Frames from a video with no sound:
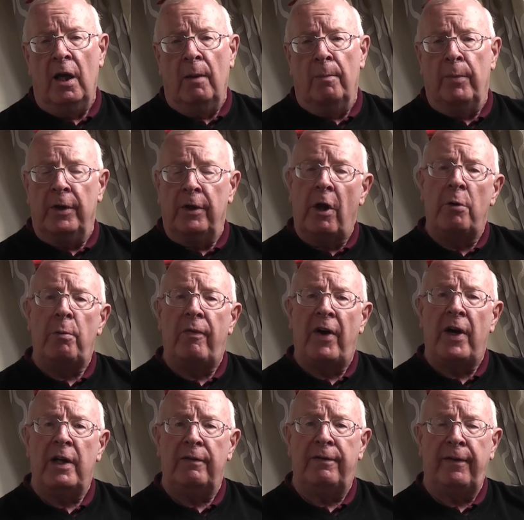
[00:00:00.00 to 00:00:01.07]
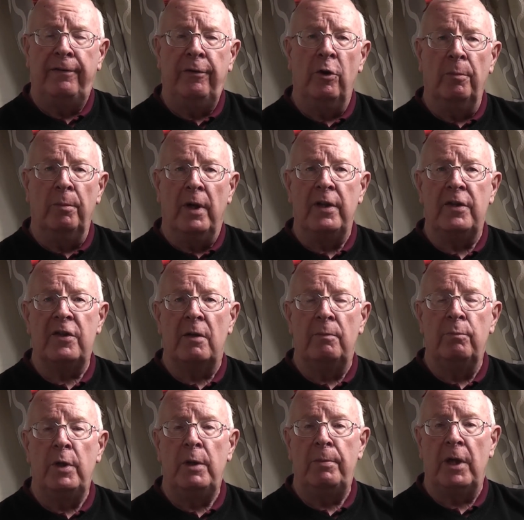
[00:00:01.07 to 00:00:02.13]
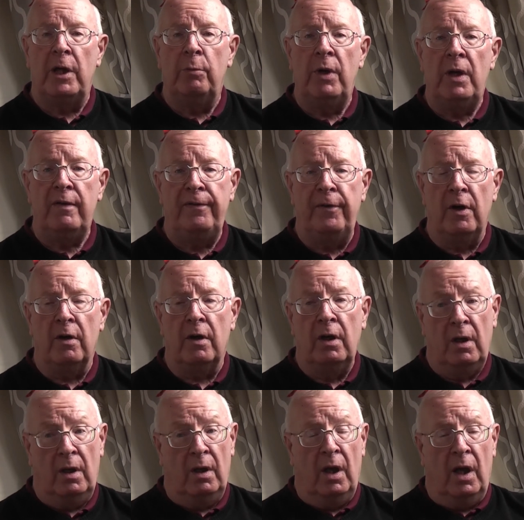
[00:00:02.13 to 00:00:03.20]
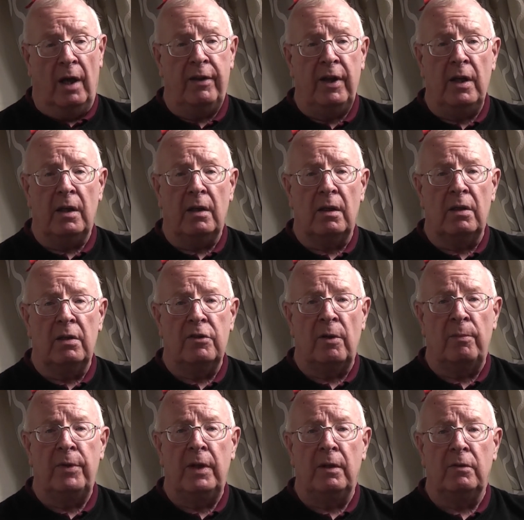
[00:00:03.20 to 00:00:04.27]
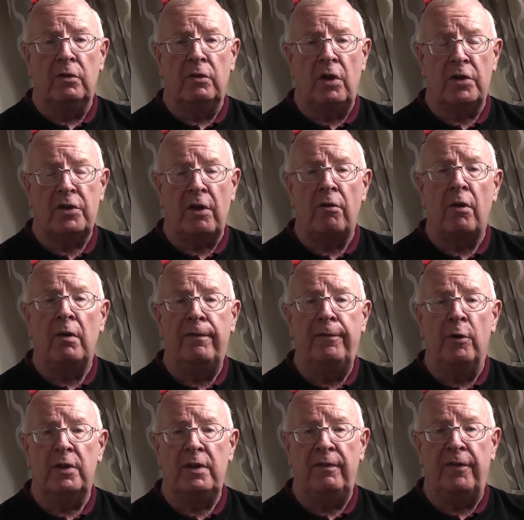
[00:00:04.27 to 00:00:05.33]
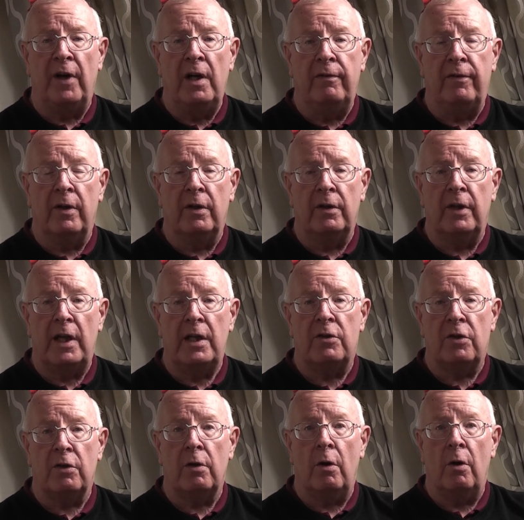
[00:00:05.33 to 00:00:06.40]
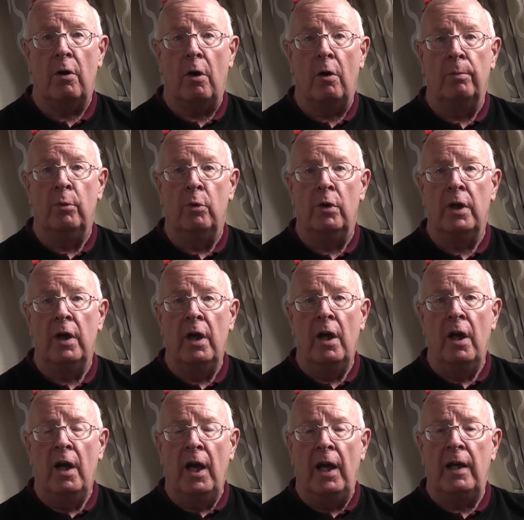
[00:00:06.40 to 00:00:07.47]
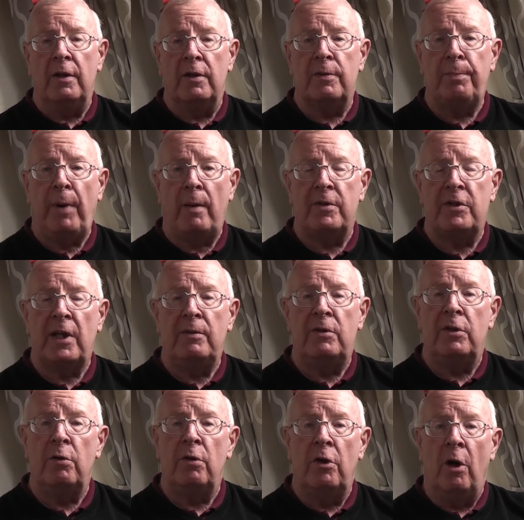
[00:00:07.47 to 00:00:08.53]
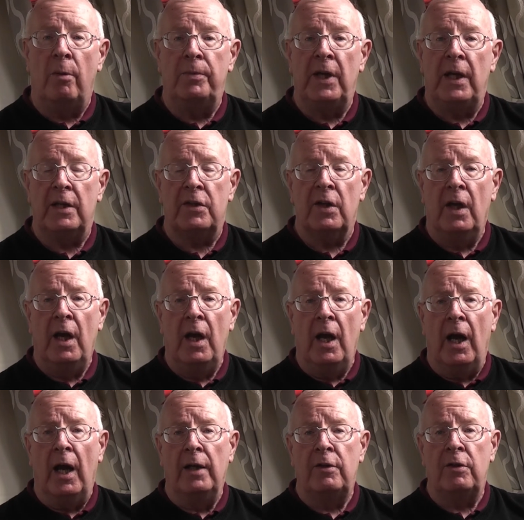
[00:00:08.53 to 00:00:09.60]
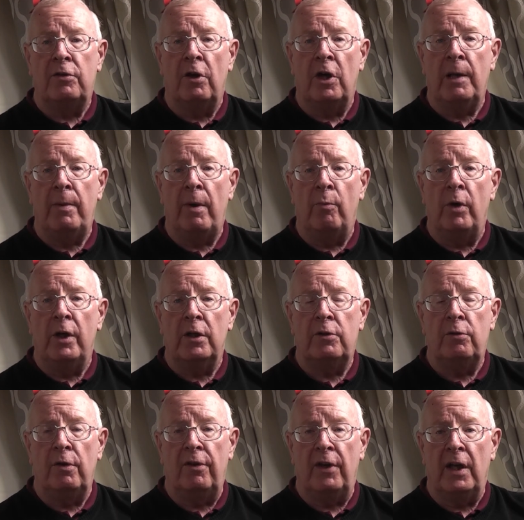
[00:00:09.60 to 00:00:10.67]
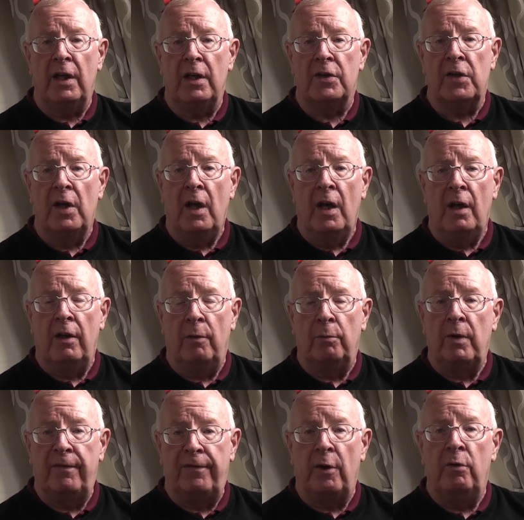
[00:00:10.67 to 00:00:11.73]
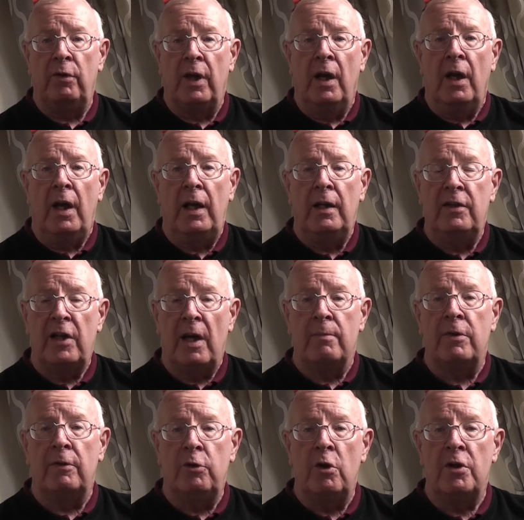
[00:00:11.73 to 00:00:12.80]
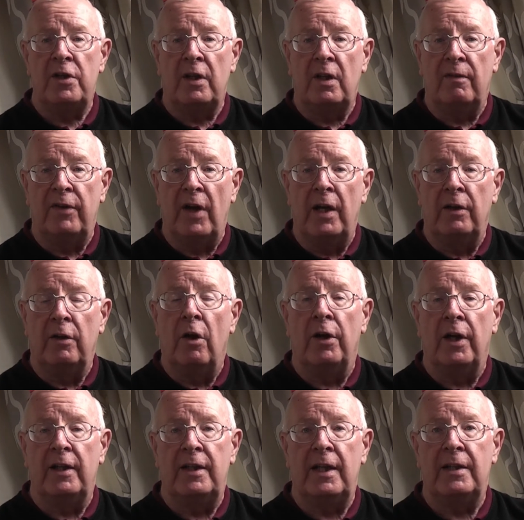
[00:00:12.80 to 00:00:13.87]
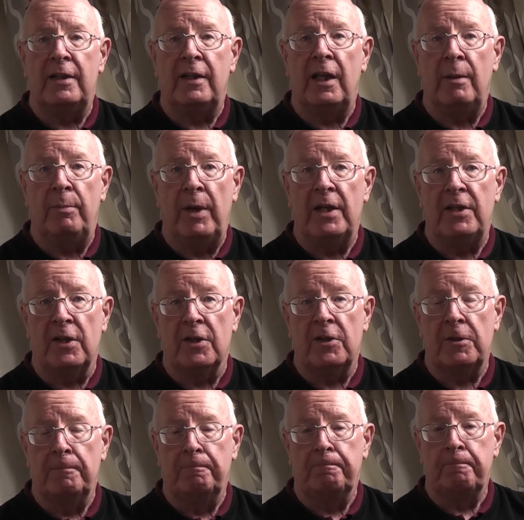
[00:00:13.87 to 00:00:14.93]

But now we've had it for 4 months and we've been away for, I think, something just around 45 nights or more. It's perhaps time to do an update and to talk about one or two things that we found in terms of using the van on a day-to-day basis.